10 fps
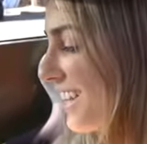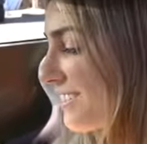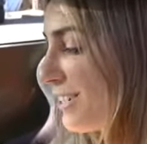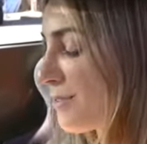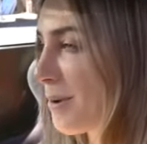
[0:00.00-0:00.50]

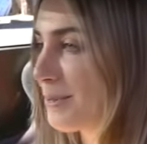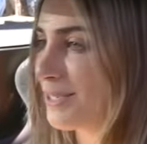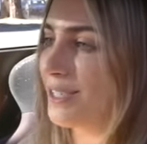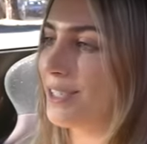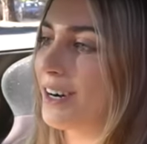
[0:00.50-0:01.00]
Fond memories
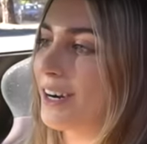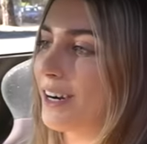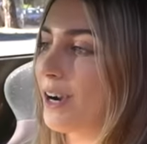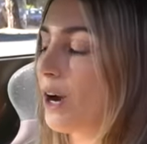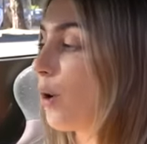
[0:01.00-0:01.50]
in this car.
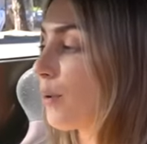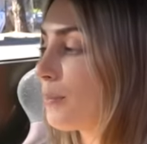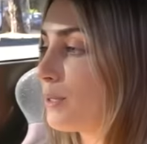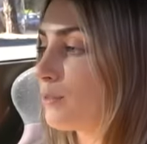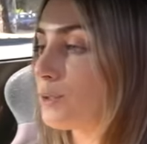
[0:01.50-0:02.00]

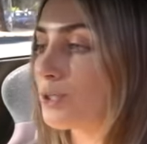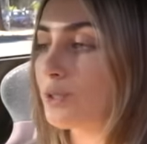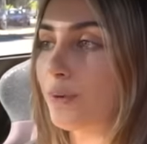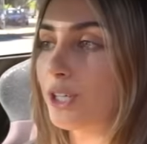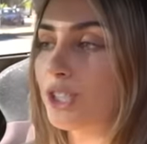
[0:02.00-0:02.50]
OMP full
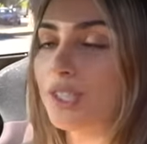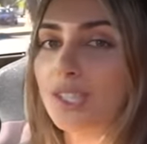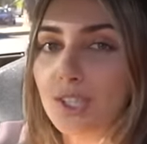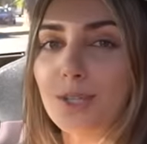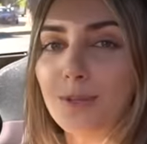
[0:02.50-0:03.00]
suppression
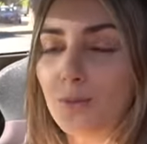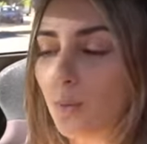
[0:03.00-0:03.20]
system as